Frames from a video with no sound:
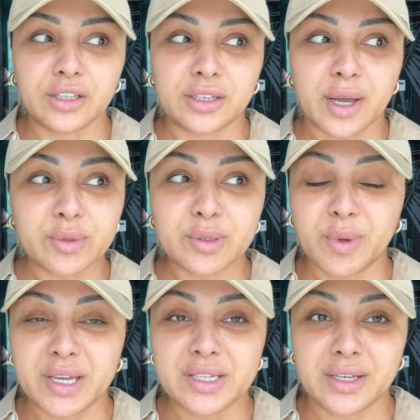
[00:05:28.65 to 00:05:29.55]
That was
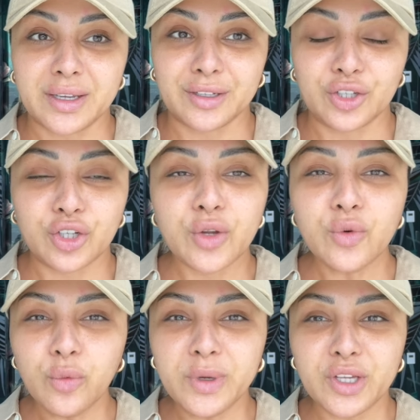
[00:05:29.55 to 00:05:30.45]
amazing. You know,
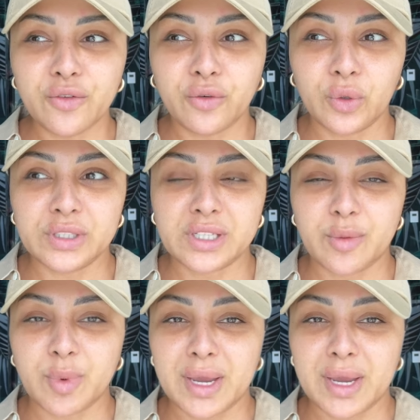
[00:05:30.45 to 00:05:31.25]
normally you fall asleep